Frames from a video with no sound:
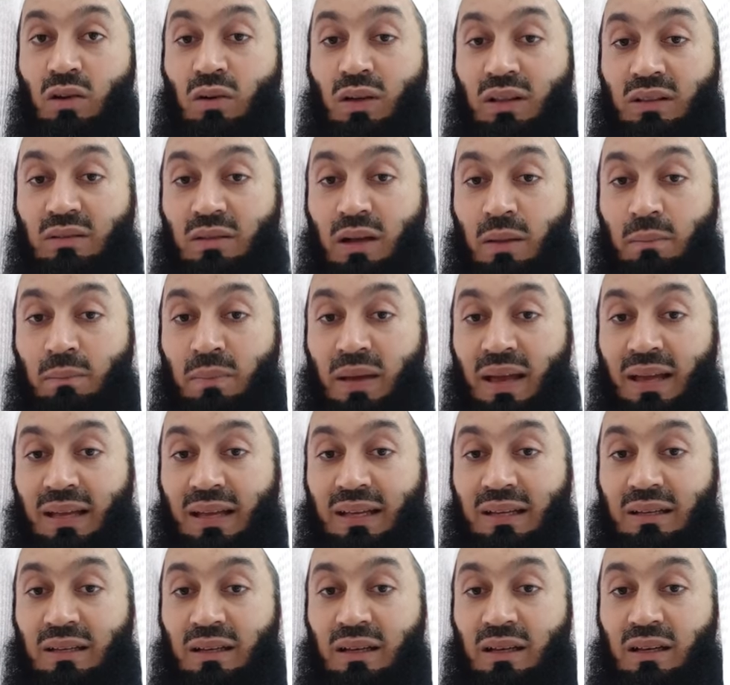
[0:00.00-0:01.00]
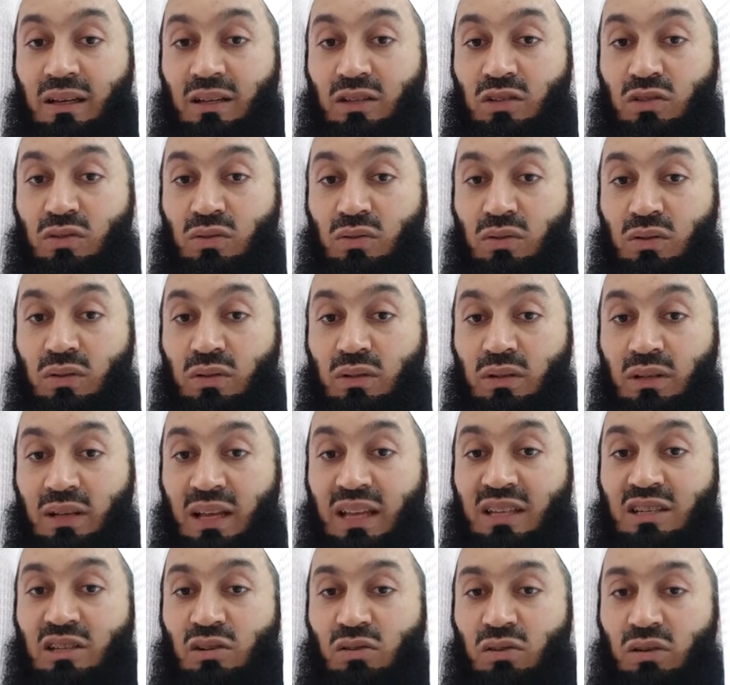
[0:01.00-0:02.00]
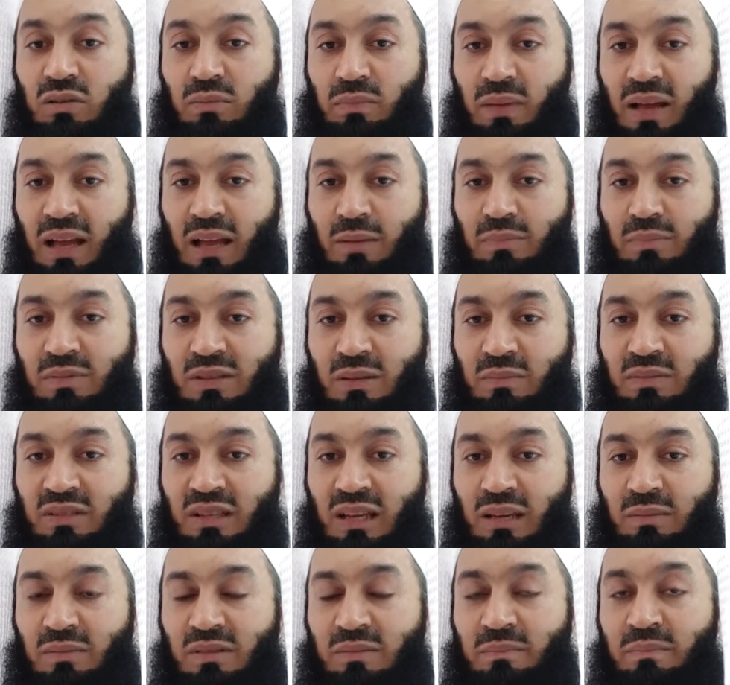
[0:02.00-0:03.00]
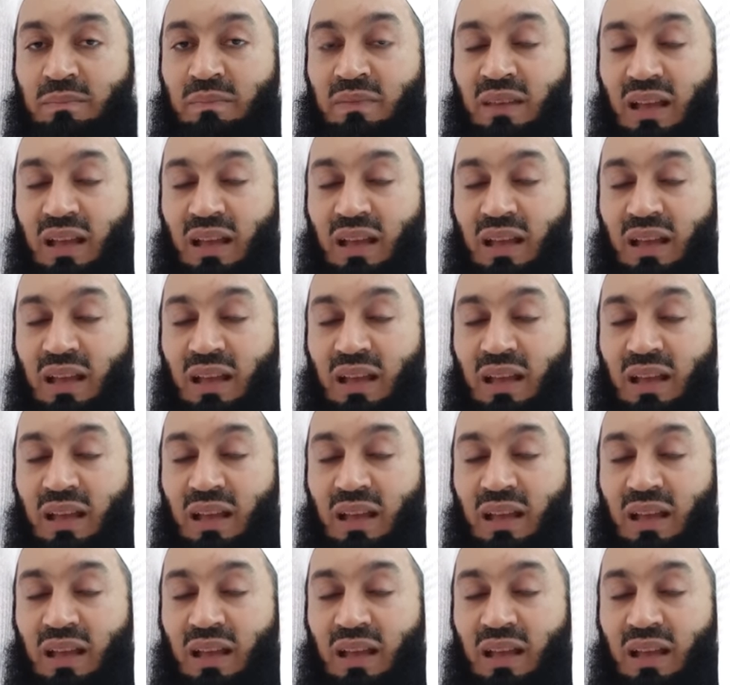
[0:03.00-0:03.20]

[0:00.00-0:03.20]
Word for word: right now. I'll come back later on, perhaps sometime.